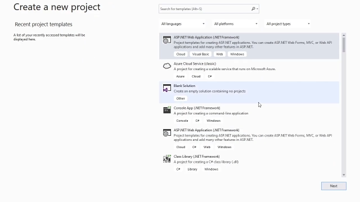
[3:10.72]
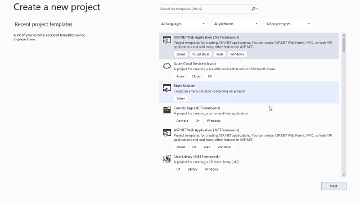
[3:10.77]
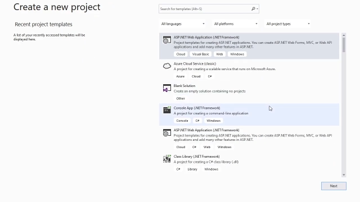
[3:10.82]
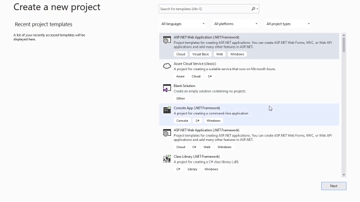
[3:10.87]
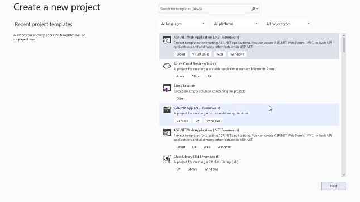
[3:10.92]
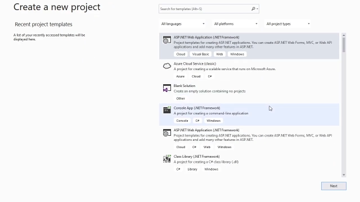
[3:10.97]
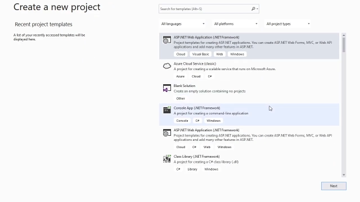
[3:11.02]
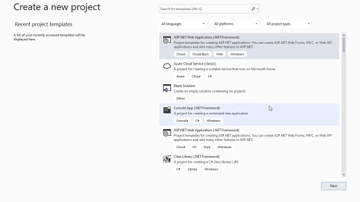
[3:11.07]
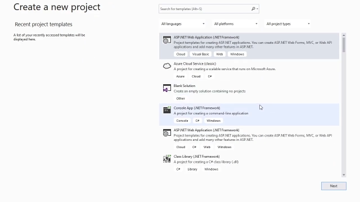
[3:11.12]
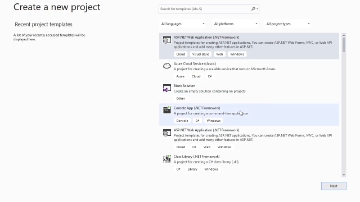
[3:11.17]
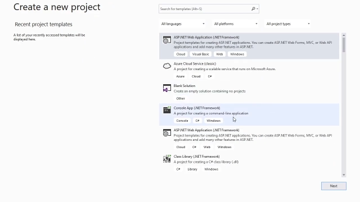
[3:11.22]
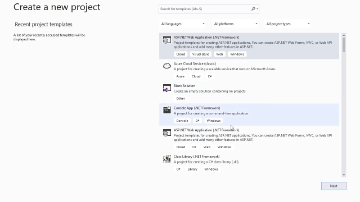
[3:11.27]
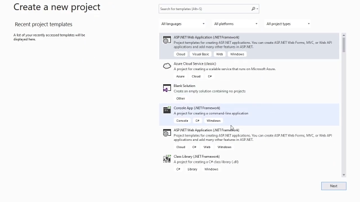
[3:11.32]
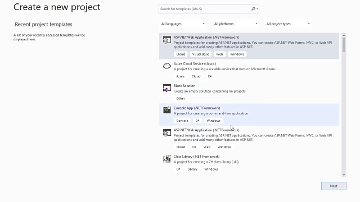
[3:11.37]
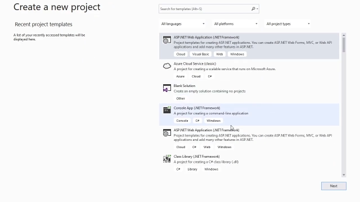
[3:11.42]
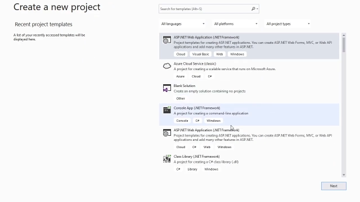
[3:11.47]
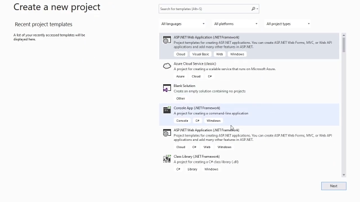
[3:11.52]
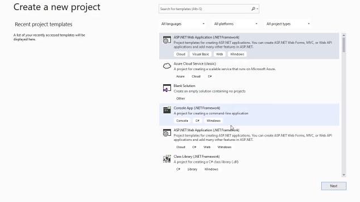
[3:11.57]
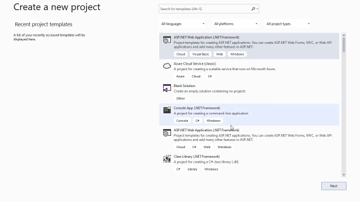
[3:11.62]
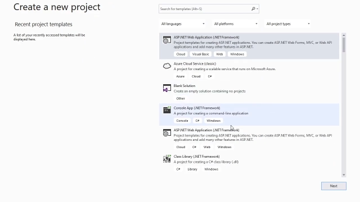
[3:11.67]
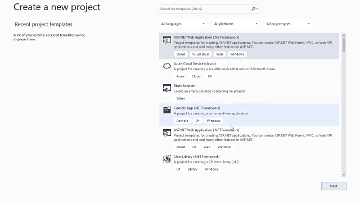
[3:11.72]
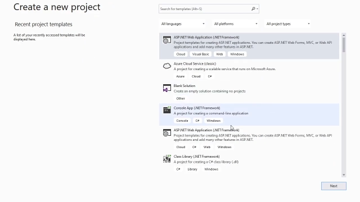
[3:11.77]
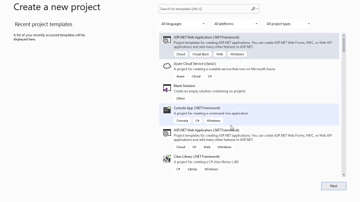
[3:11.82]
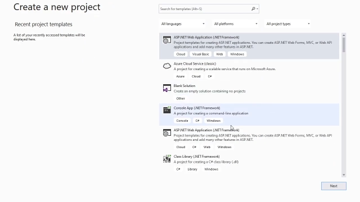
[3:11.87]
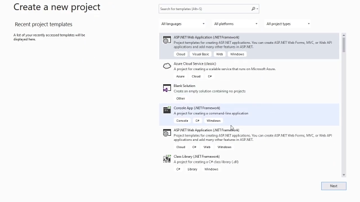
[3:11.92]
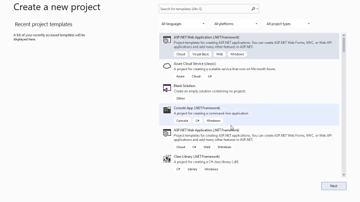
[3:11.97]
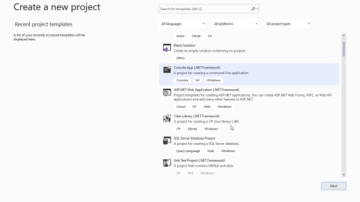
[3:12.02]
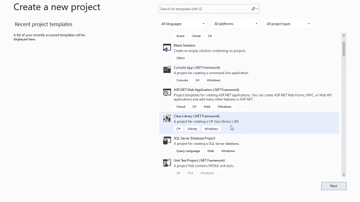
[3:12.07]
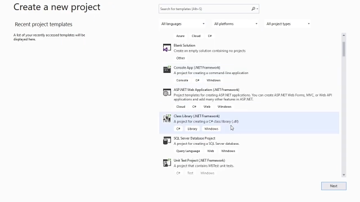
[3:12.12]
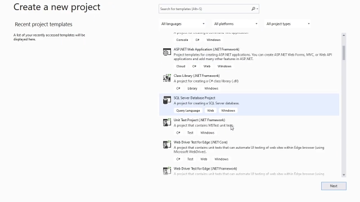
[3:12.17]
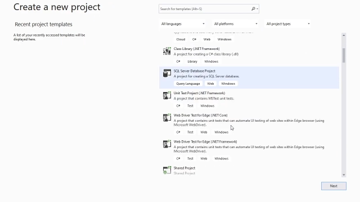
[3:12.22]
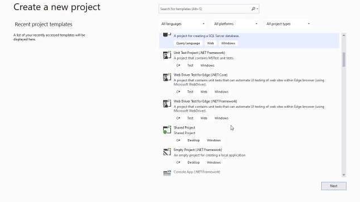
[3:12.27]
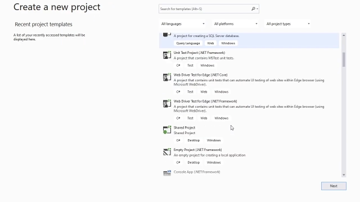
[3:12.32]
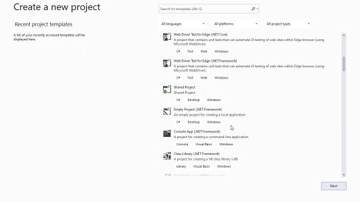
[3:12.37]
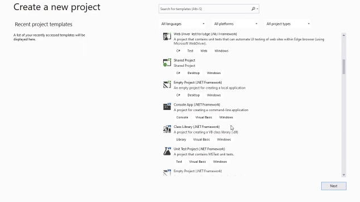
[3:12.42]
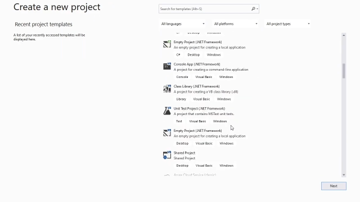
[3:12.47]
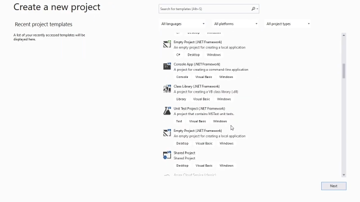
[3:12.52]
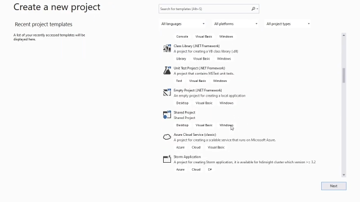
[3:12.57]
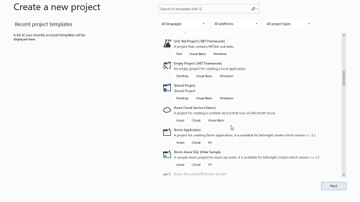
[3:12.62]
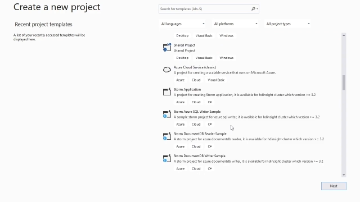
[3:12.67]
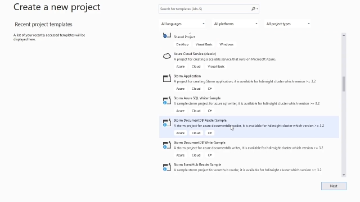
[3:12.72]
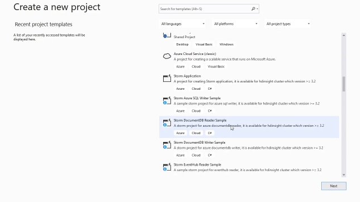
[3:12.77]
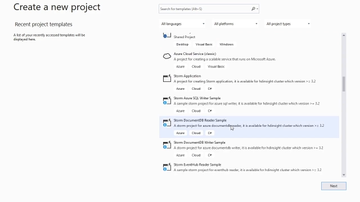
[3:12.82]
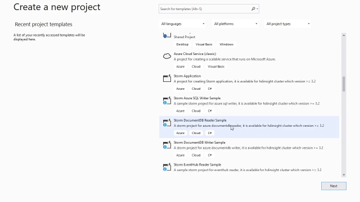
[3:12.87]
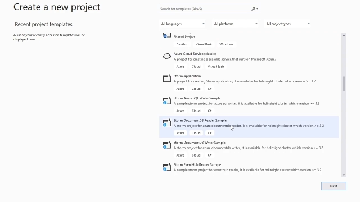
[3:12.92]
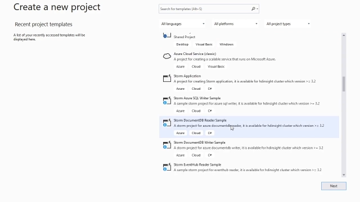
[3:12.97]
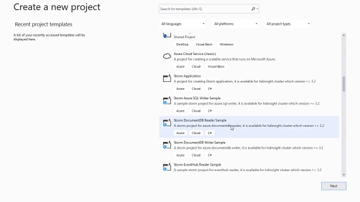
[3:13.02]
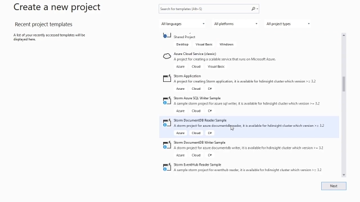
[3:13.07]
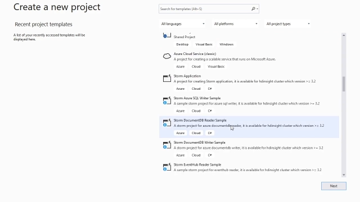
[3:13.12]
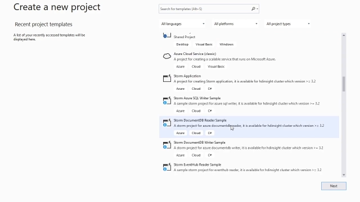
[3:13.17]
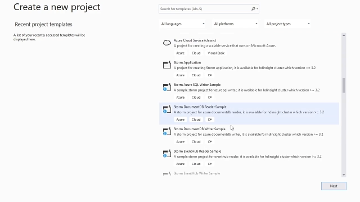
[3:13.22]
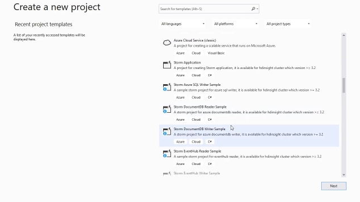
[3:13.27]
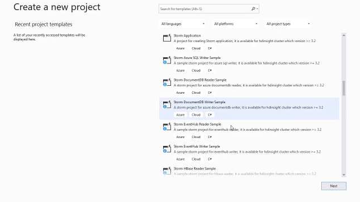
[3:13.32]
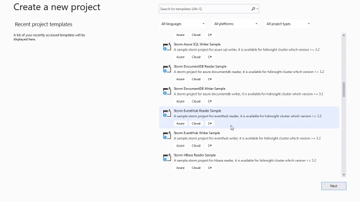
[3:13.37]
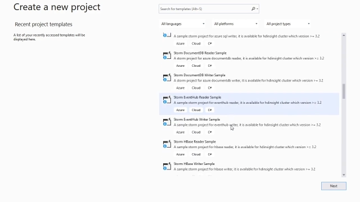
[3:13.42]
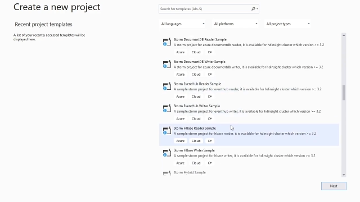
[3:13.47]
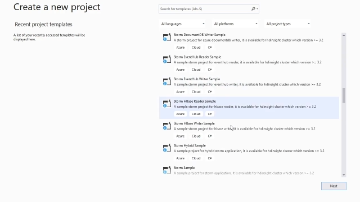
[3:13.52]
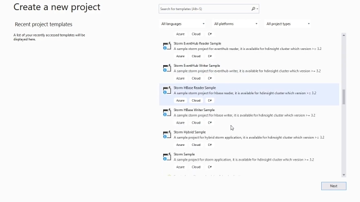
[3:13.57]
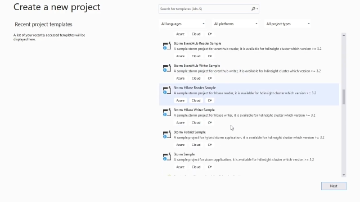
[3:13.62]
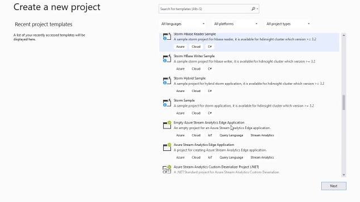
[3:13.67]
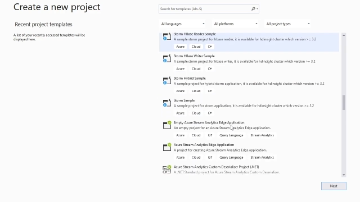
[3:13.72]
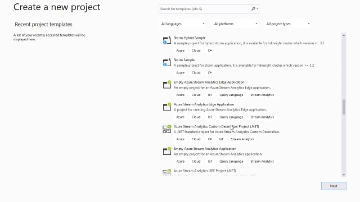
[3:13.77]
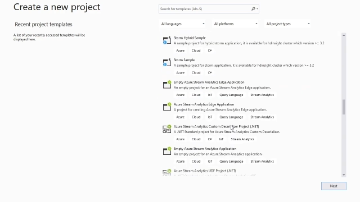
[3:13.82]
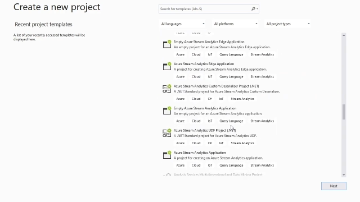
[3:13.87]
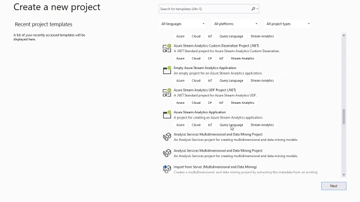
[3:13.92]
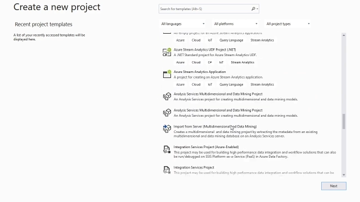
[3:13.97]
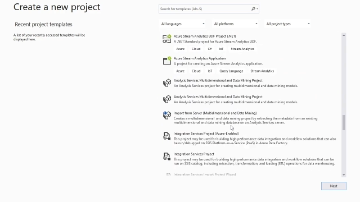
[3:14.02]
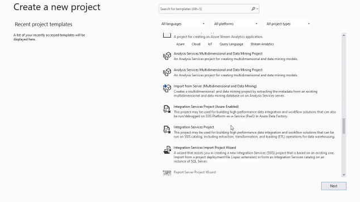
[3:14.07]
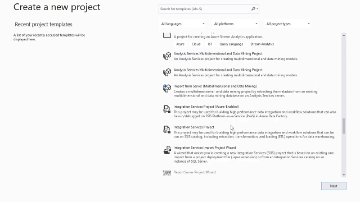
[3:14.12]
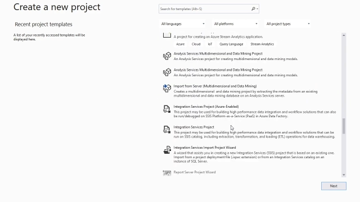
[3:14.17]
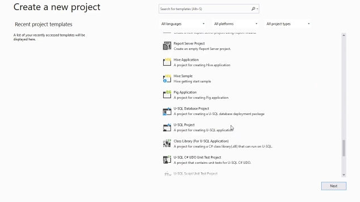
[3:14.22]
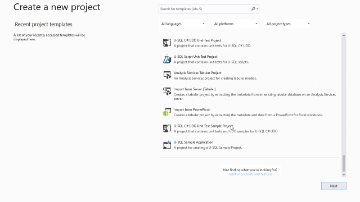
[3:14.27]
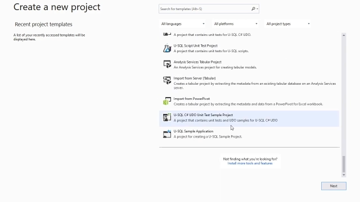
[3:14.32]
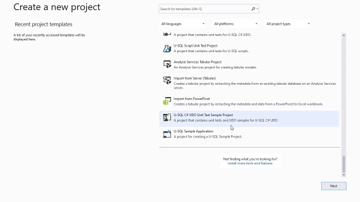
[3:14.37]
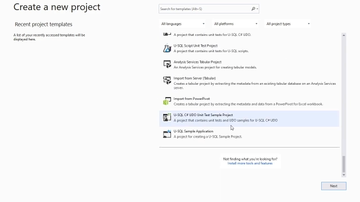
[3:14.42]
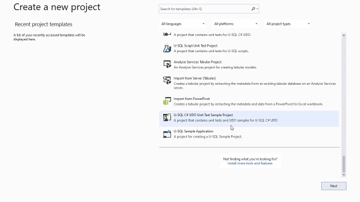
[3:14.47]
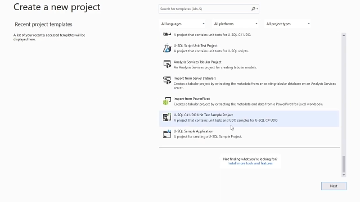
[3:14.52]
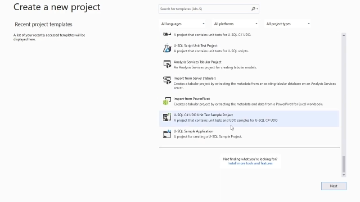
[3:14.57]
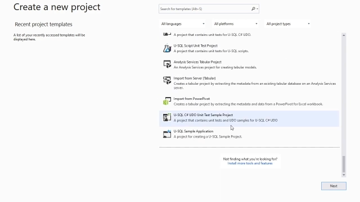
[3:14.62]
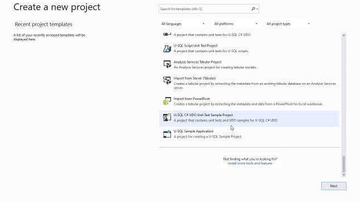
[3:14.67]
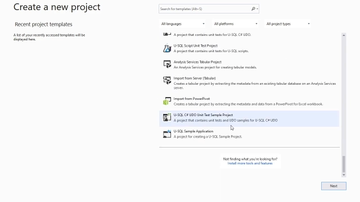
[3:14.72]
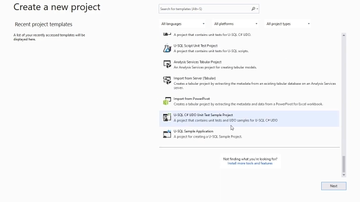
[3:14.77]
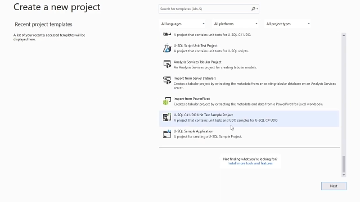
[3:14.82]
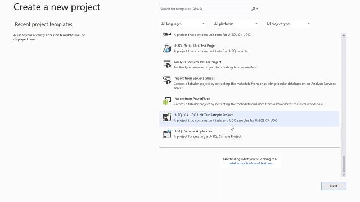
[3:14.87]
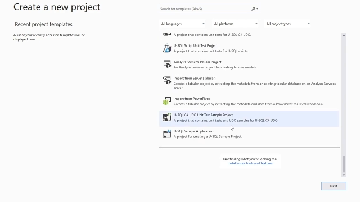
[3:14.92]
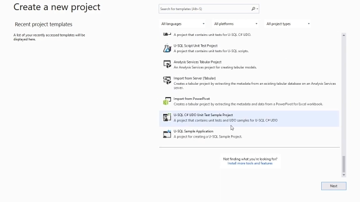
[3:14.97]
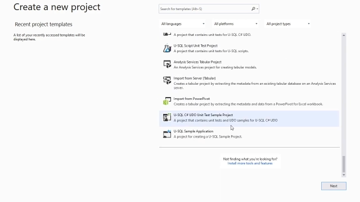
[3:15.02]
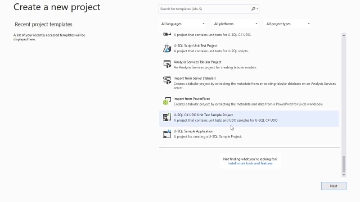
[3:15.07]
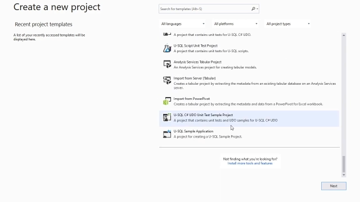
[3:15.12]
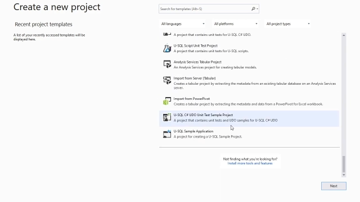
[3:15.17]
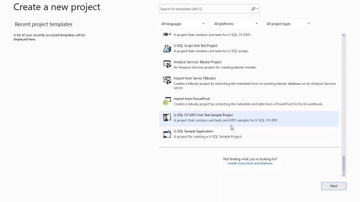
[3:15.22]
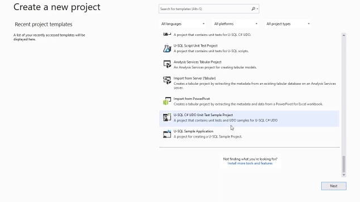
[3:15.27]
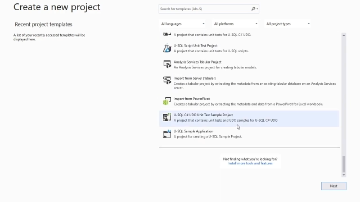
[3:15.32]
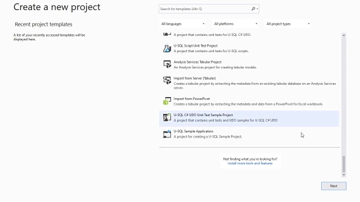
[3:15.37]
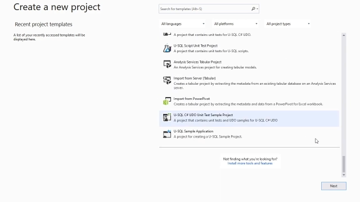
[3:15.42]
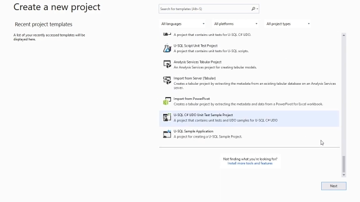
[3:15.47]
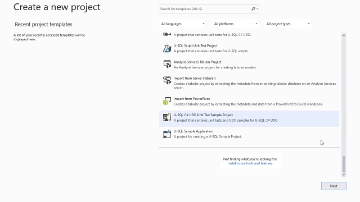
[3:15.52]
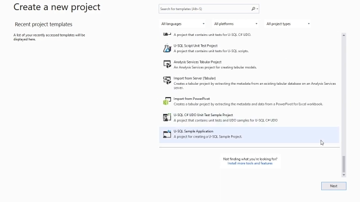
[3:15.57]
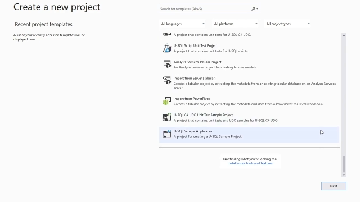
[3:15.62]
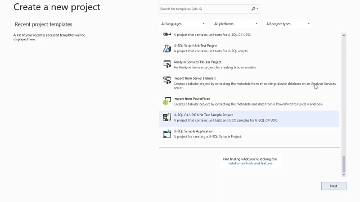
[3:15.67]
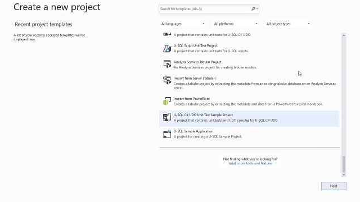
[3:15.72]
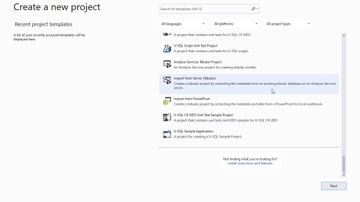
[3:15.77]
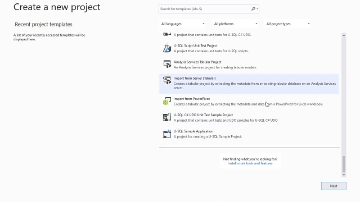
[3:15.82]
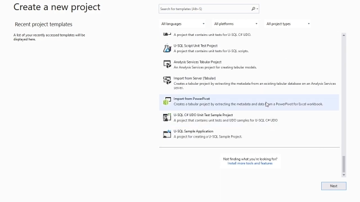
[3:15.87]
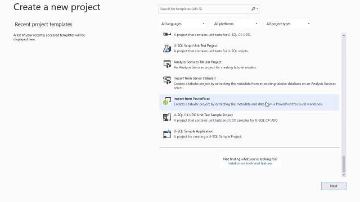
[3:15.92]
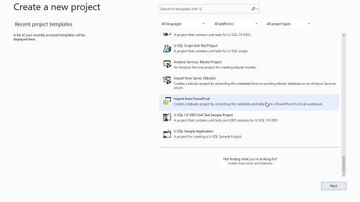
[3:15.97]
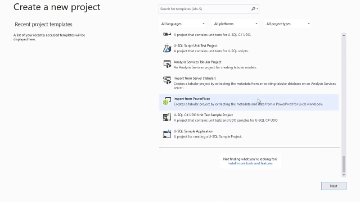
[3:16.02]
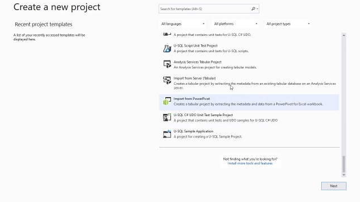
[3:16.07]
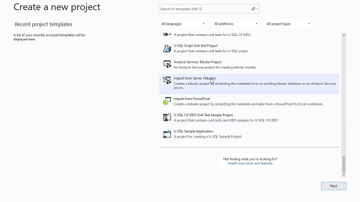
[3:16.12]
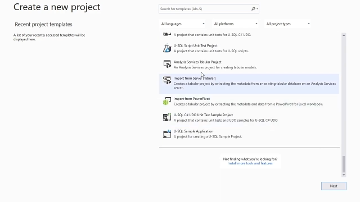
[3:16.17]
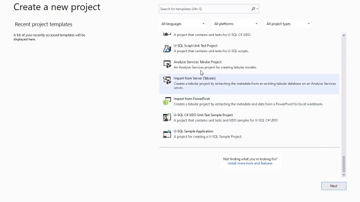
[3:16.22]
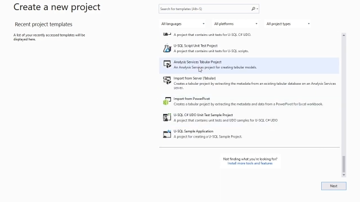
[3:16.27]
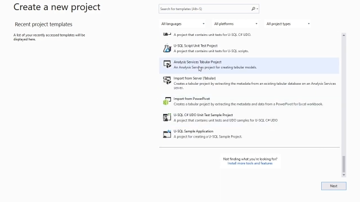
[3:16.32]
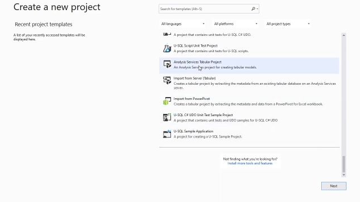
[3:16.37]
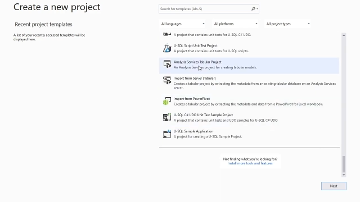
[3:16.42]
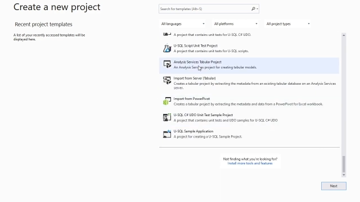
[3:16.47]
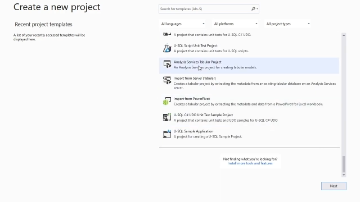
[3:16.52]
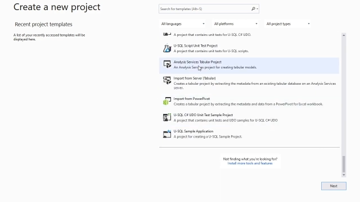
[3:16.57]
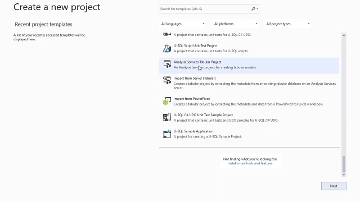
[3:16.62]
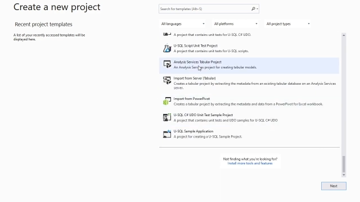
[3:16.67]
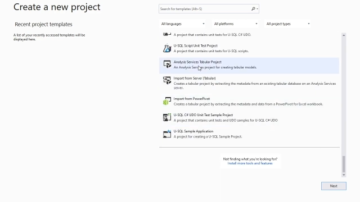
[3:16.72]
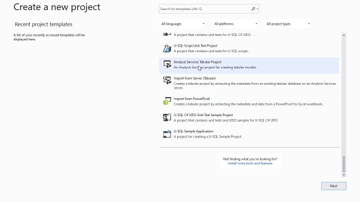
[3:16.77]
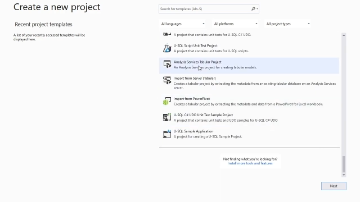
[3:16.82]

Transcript: (no speaker visible)